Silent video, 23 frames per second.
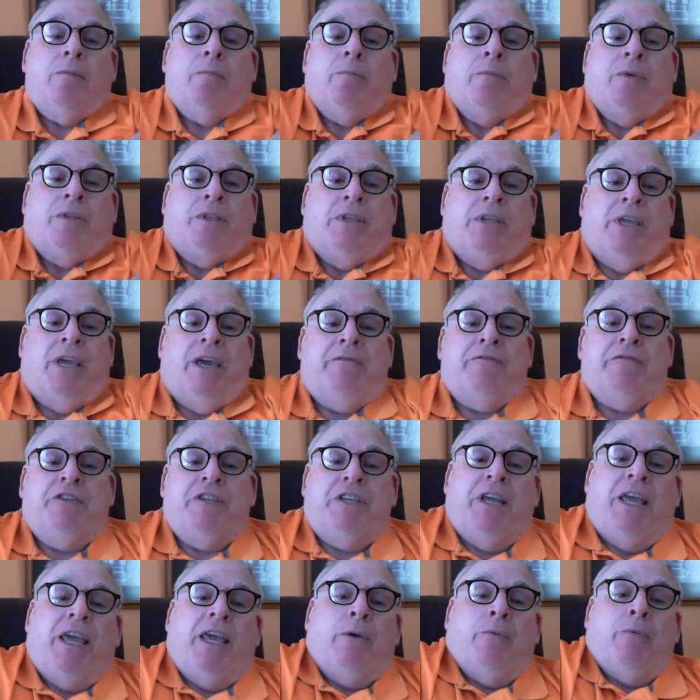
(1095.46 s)
But the
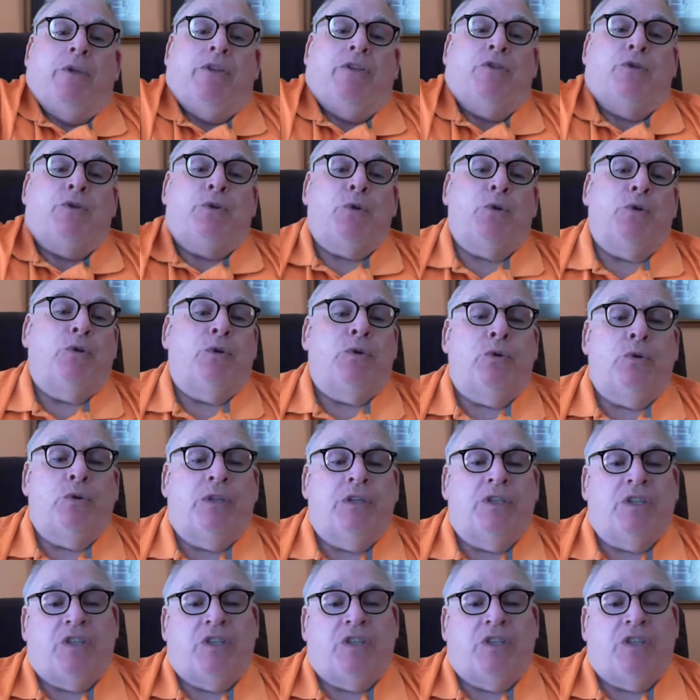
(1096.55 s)
FDA withdrew the